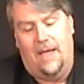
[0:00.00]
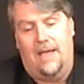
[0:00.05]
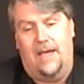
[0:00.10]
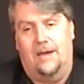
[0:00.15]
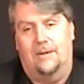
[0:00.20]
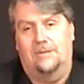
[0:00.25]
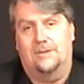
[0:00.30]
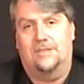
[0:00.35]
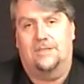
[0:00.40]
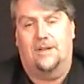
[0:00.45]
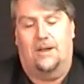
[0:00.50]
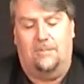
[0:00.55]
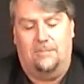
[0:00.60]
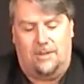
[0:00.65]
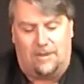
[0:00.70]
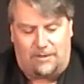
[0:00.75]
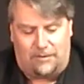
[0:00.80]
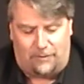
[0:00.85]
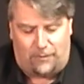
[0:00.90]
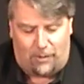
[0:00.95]
It was done
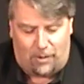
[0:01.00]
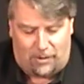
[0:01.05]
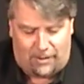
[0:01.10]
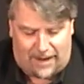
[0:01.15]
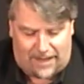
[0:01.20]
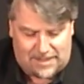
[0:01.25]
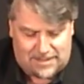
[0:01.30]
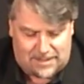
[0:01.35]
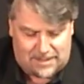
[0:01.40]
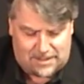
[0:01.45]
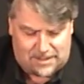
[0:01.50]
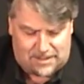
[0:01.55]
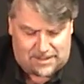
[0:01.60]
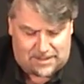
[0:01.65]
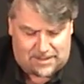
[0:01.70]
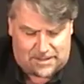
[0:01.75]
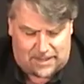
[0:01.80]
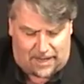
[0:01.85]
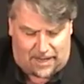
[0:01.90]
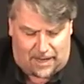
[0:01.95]
with the 4
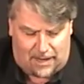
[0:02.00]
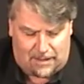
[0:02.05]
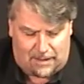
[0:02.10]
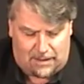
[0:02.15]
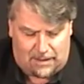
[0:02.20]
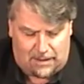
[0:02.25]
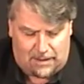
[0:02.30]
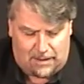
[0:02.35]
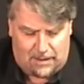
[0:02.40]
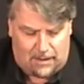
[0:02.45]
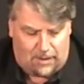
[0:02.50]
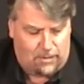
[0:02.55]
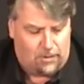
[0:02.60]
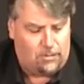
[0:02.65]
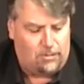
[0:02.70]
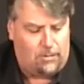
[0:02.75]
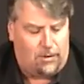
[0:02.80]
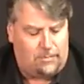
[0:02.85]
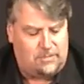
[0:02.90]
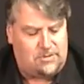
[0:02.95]
aces, and,
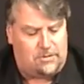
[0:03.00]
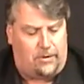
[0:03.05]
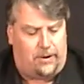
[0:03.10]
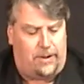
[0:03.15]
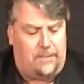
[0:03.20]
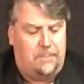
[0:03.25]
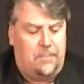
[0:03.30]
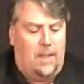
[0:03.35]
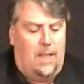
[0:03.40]
oh, I'm sorry,